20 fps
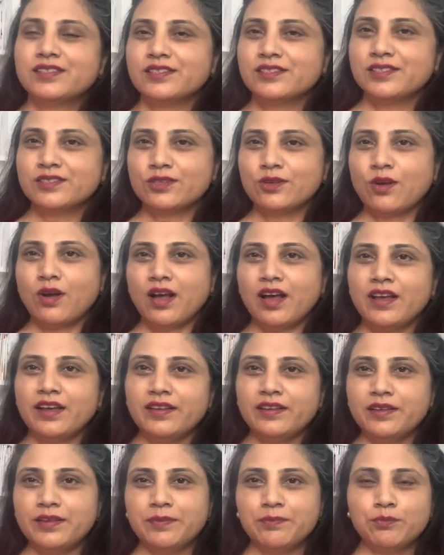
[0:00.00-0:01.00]
so
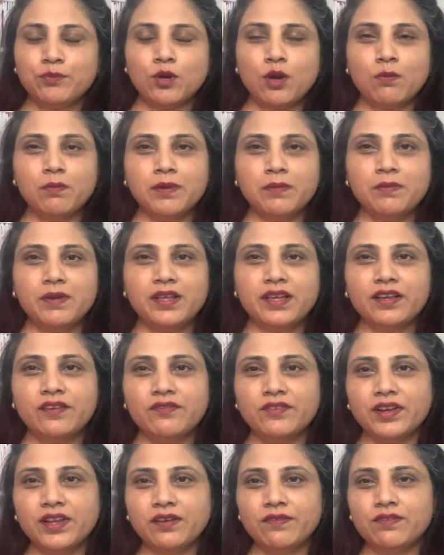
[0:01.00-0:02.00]
I probably have
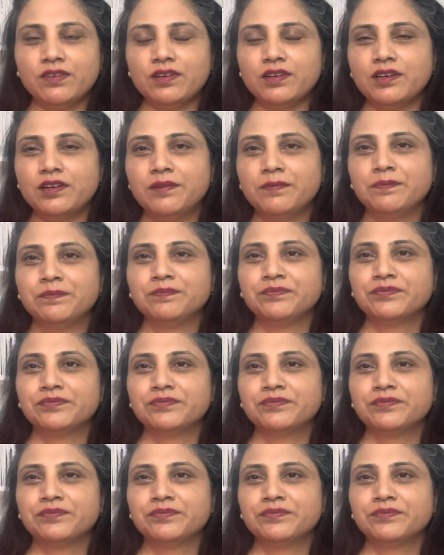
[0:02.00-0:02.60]
never